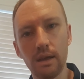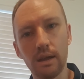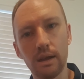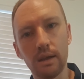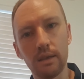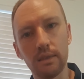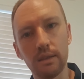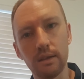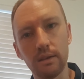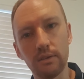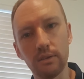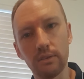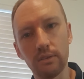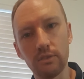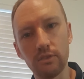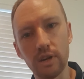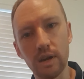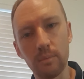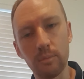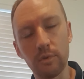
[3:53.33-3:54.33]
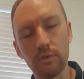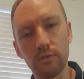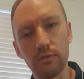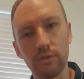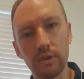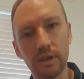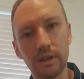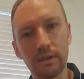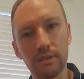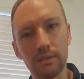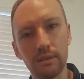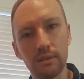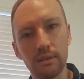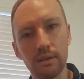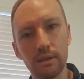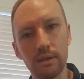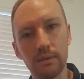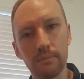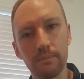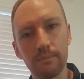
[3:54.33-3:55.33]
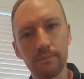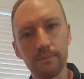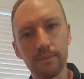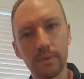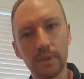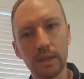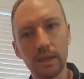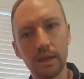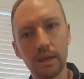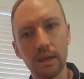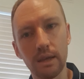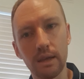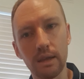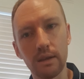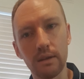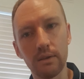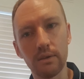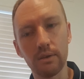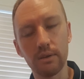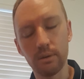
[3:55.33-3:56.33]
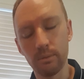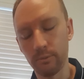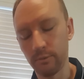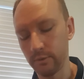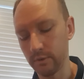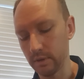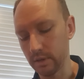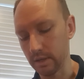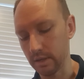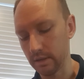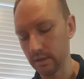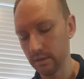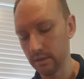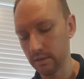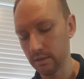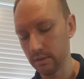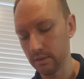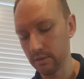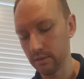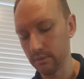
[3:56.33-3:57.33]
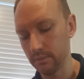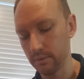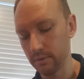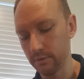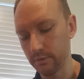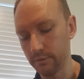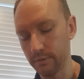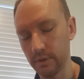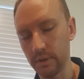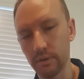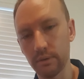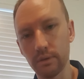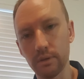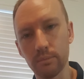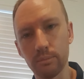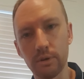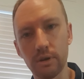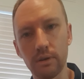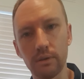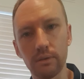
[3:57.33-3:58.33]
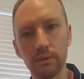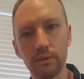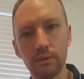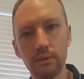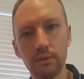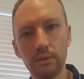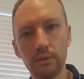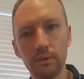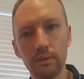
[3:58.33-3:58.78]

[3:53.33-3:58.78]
and then just jam those fingers in there. And hopefully you will feel your pulse.